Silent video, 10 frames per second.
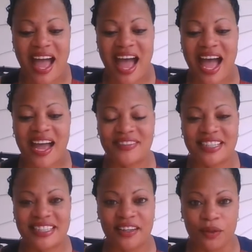I have to
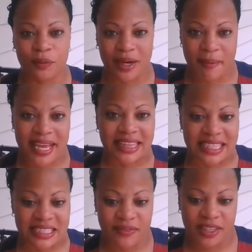tell you when I make
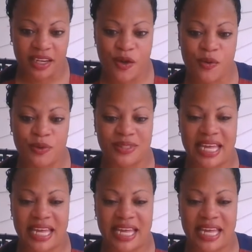these videos